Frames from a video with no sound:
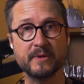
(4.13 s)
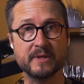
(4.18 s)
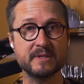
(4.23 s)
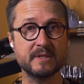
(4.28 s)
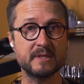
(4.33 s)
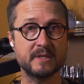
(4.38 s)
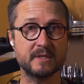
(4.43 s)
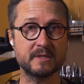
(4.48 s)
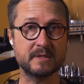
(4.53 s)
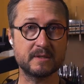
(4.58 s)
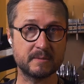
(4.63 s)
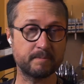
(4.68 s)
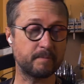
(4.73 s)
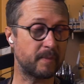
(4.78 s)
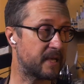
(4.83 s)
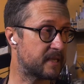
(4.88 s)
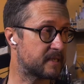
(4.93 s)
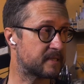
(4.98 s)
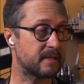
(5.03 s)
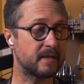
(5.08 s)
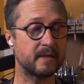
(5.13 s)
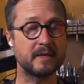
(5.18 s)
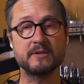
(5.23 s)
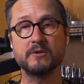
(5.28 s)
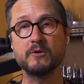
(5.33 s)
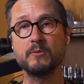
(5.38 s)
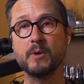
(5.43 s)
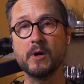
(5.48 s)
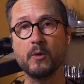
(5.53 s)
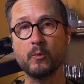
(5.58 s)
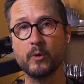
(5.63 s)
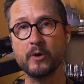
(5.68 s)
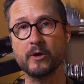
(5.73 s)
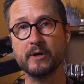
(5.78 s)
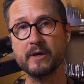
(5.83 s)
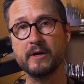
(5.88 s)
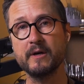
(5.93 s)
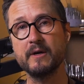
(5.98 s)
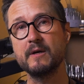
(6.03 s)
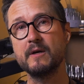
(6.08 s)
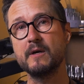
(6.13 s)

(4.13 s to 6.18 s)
This is the place that I do my work.